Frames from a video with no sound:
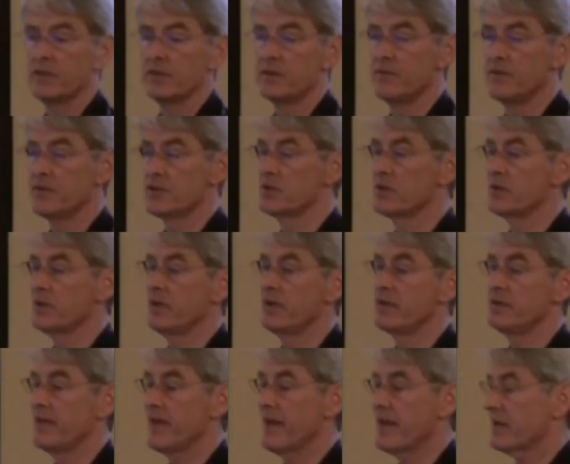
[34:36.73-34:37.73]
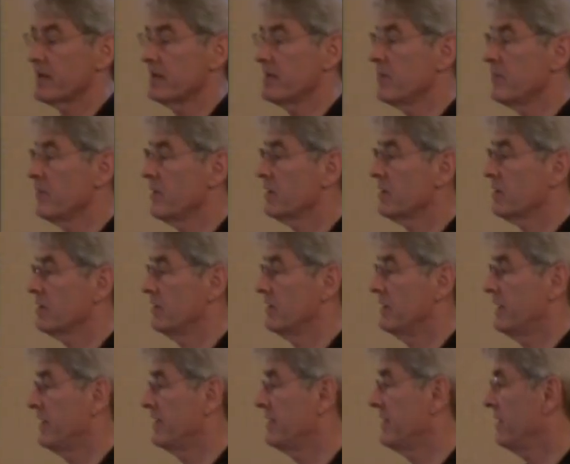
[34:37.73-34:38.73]
division in the academic
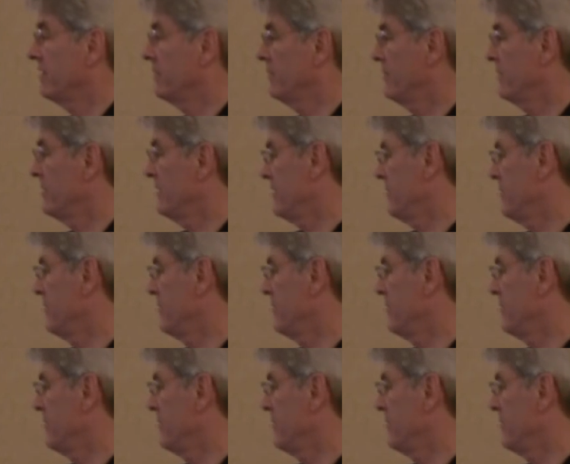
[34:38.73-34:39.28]
the,